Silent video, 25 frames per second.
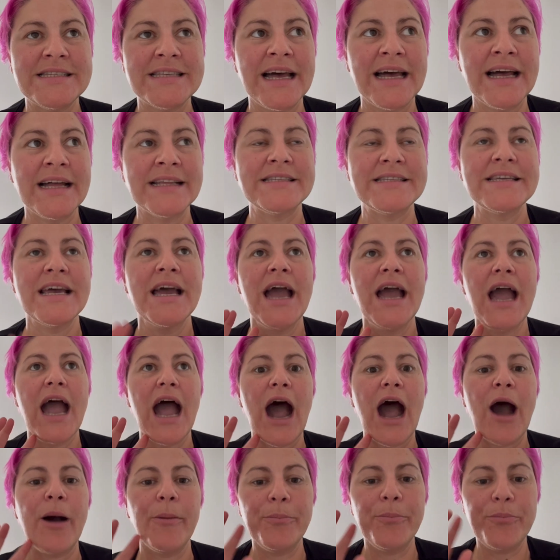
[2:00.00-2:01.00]
that
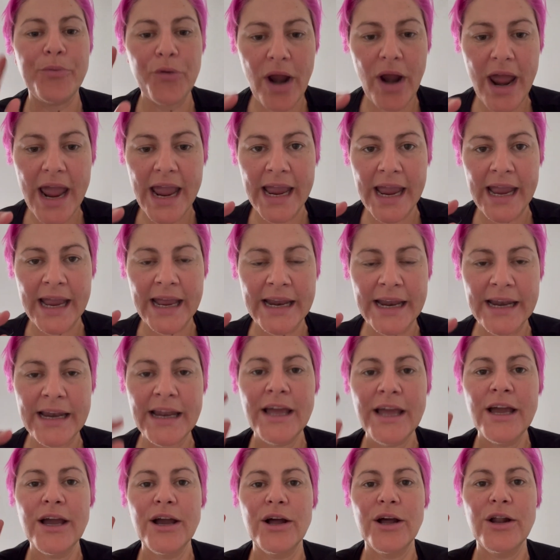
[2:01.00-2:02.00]
our
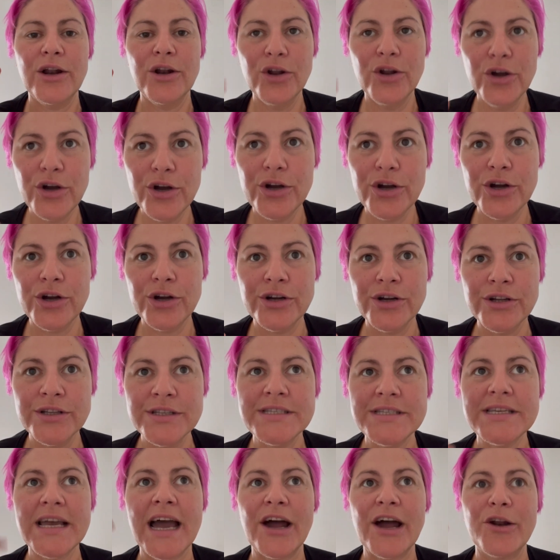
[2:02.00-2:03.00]
brain
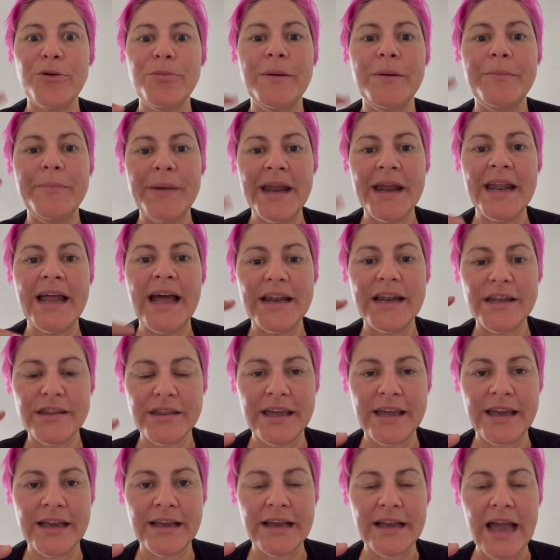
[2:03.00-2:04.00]
learns how to be better at
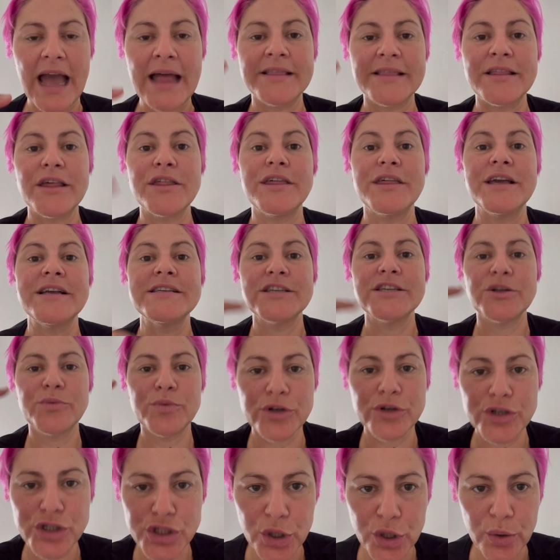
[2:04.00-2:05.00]
thing at the things that
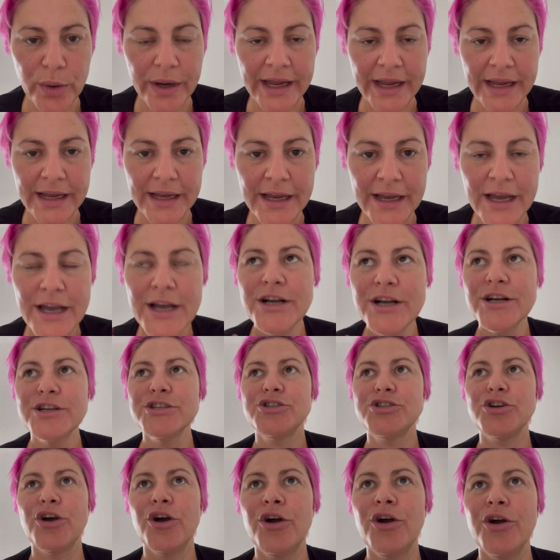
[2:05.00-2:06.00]
we're doing.
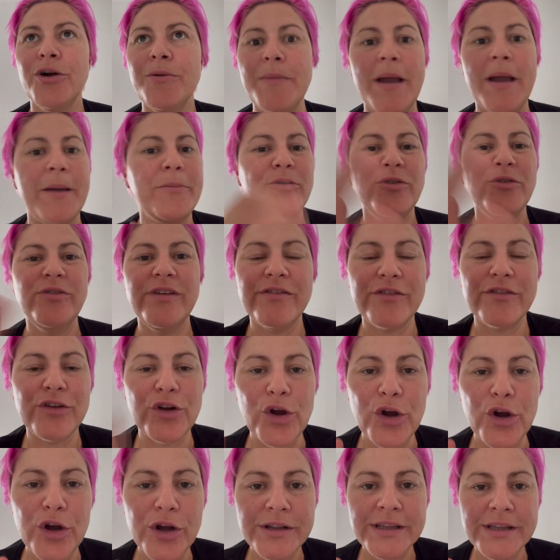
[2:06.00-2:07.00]
So maybe you've even
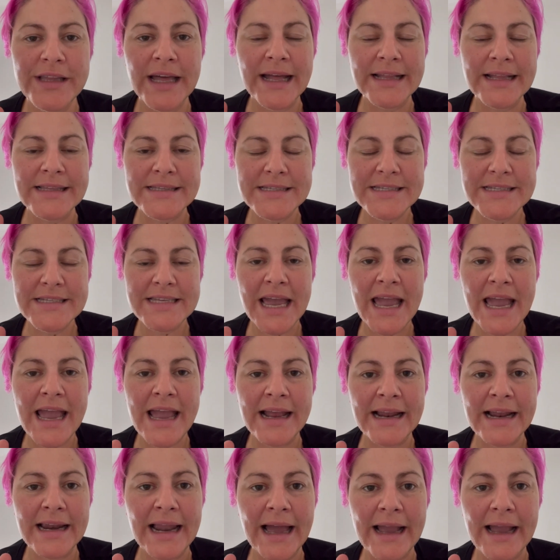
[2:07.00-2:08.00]
heard that
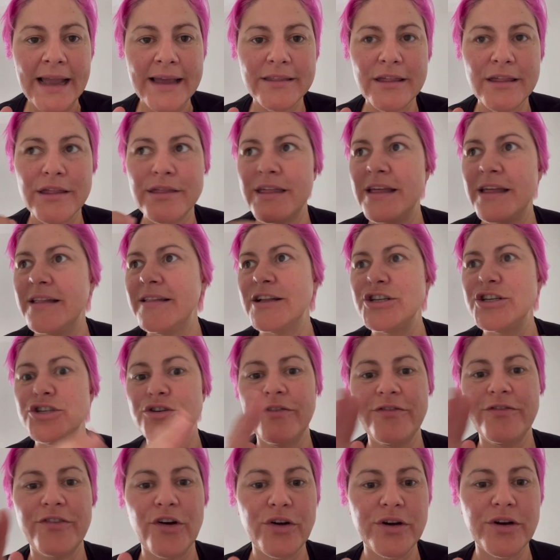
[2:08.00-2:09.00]
saying like the thing that
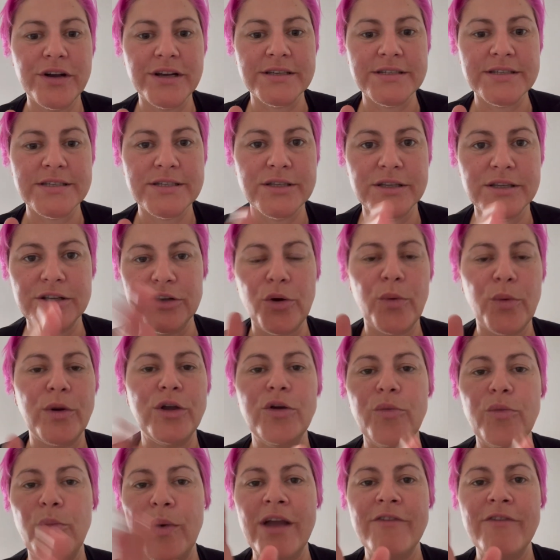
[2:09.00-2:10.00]
you focus, you know,
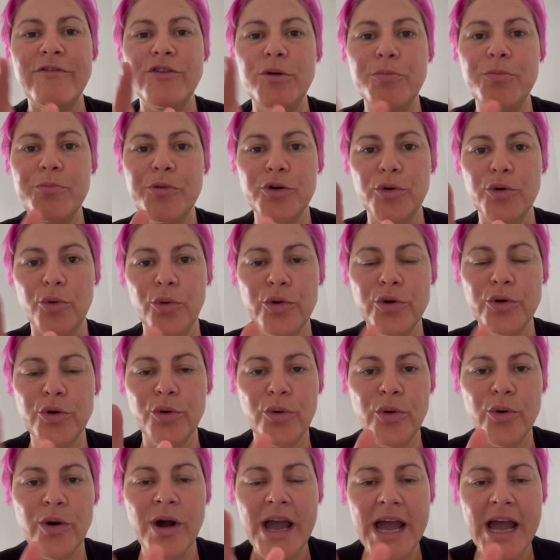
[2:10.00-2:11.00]
you, wherever you put all
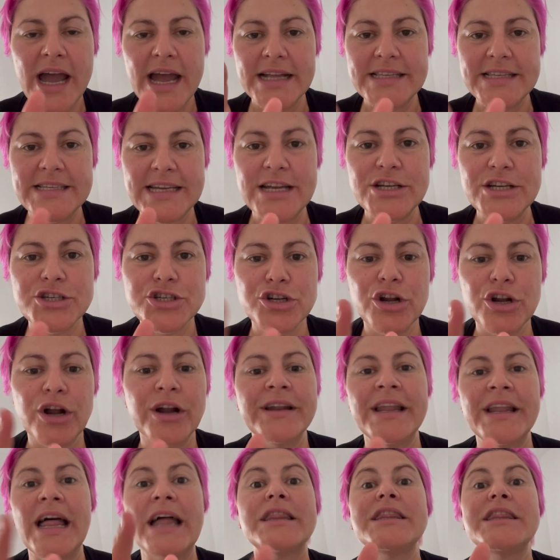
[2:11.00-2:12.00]
your attention
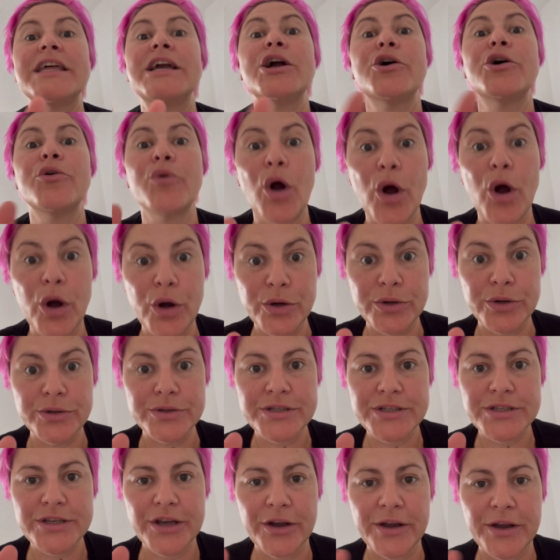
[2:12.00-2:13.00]
on, that thing
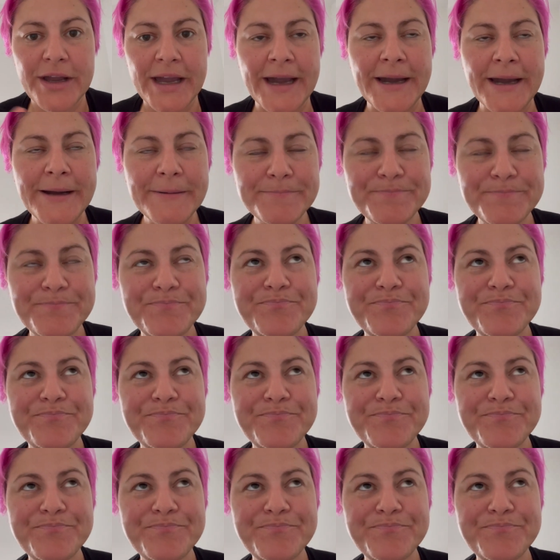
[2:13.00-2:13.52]
grows, okay?